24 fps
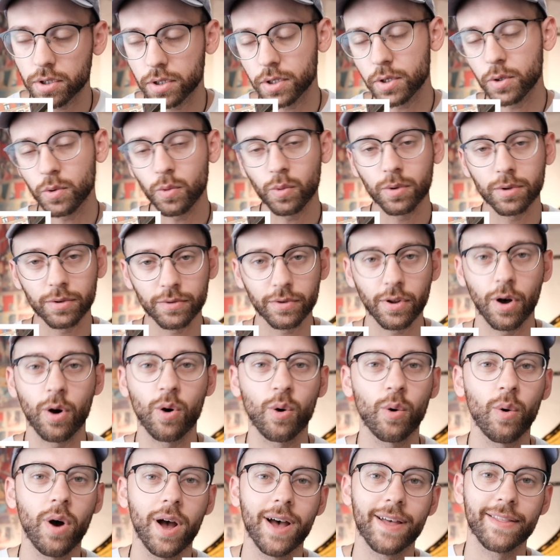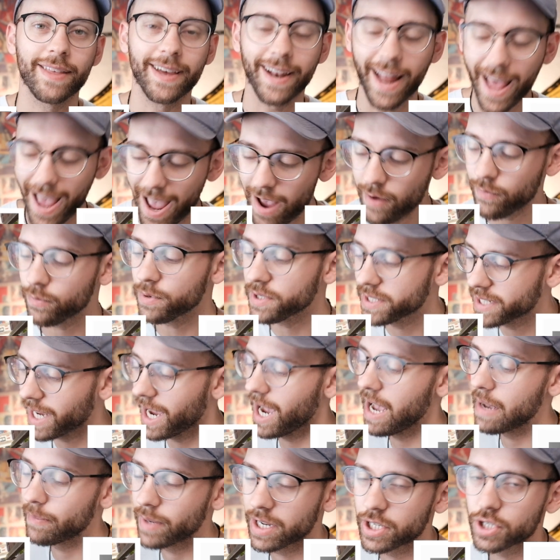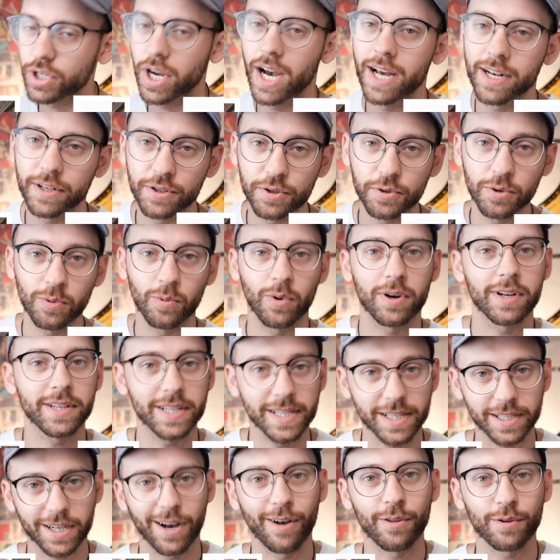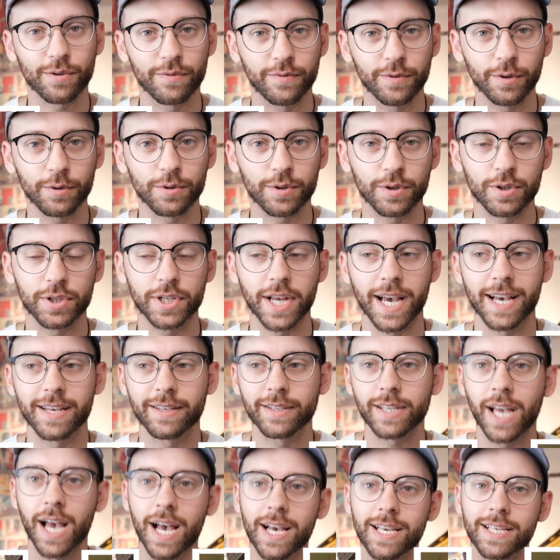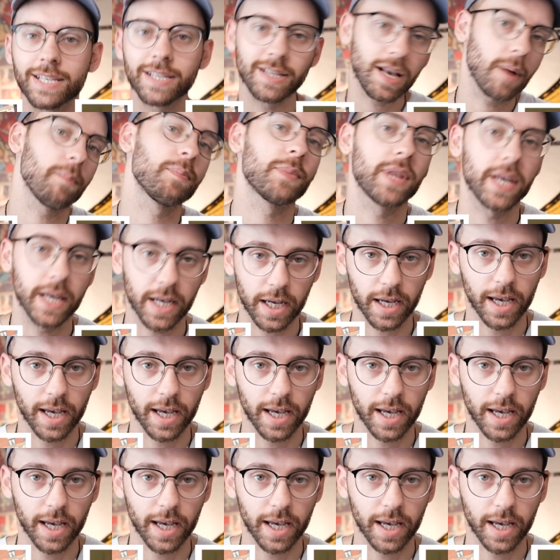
you will know that every time I try to do one of these color filter tests, something